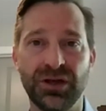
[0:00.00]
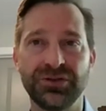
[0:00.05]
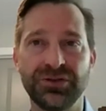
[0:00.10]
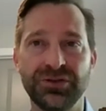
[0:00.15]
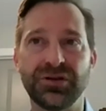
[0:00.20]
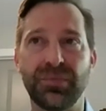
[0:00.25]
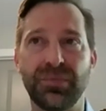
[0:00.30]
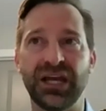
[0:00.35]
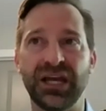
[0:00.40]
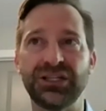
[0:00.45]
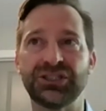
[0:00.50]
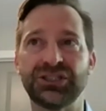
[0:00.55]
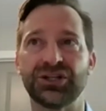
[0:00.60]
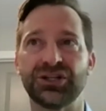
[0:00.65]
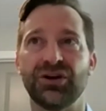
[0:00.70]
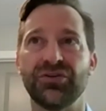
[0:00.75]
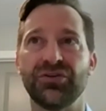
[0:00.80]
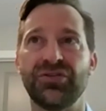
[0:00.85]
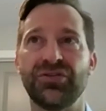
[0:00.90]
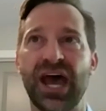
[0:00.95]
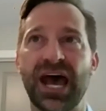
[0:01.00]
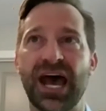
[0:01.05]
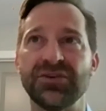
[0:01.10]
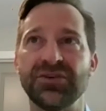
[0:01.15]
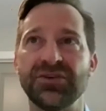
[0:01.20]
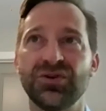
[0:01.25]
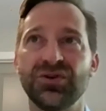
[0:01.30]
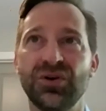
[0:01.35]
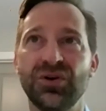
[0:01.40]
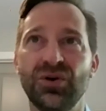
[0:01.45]
to make sure
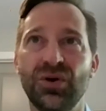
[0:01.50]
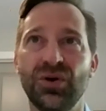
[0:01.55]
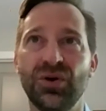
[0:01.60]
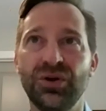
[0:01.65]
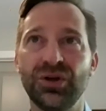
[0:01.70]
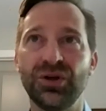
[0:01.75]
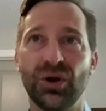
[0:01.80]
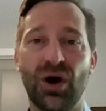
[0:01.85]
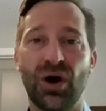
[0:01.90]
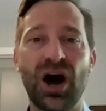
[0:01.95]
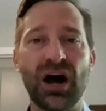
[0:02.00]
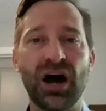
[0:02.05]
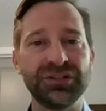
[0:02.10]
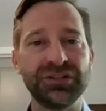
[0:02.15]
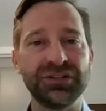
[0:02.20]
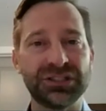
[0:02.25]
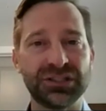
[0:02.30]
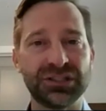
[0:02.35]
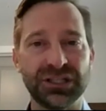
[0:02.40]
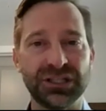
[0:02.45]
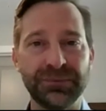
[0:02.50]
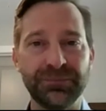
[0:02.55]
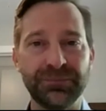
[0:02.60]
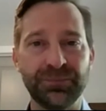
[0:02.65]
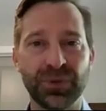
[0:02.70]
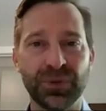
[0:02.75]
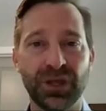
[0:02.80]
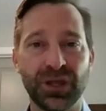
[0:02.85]
that, obviously